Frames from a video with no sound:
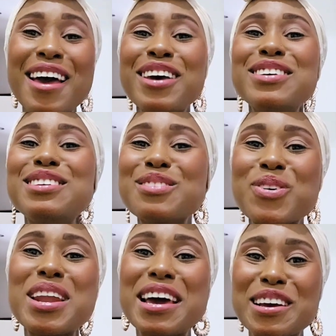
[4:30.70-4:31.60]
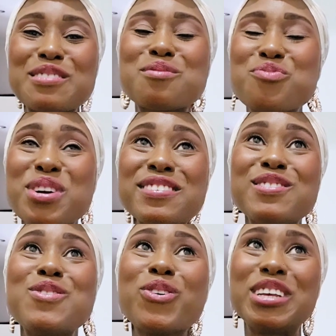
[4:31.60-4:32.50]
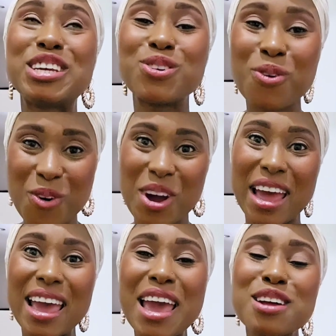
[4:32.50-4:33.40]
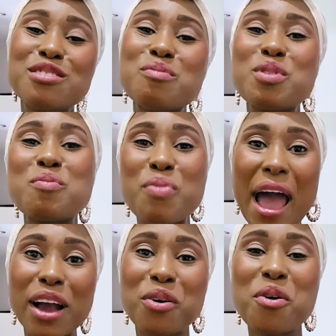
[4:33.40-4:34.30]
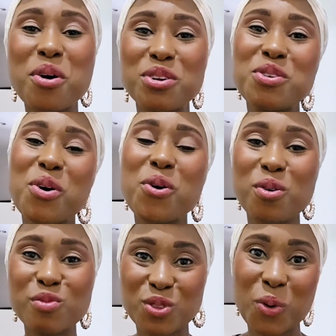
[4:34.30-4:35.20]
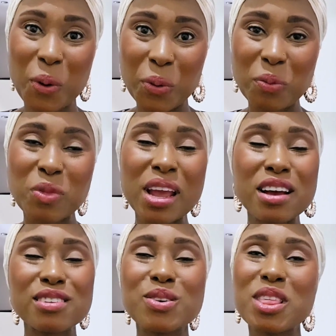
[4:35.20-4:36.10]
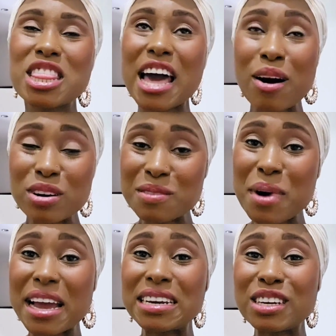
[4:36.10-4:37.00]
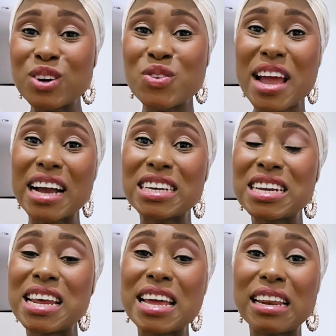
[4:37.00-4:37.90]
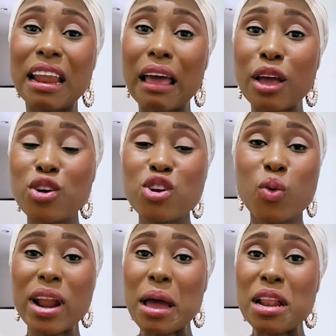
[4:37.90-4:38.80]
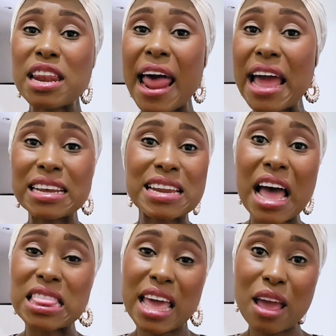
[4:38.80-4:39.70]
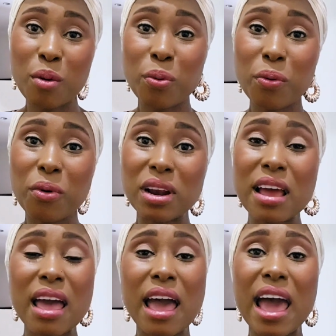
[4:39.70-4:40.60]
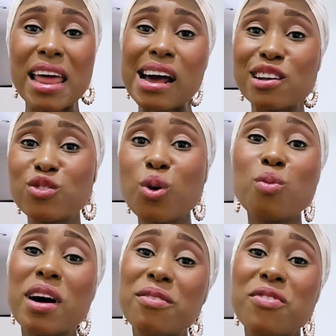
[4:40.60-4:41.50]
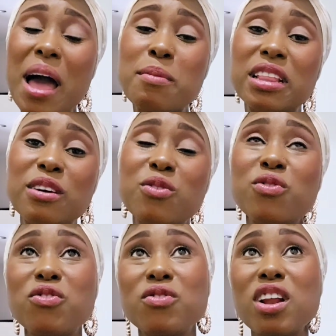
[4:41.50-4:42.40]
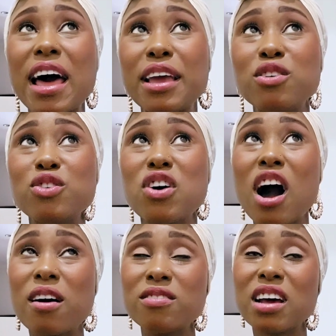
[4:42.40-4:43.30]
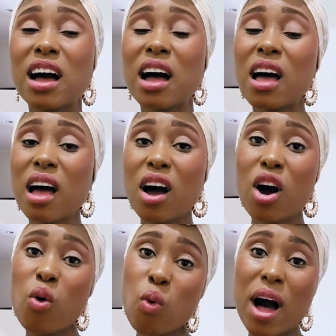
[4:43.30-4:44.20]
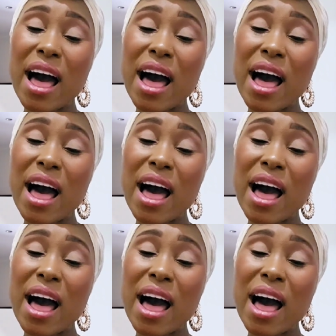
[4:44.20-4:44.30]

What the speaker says: You just want to express your joy to be back on your home soil. So that was my initial reaction when I landed at the airport and I saw my family, after a while.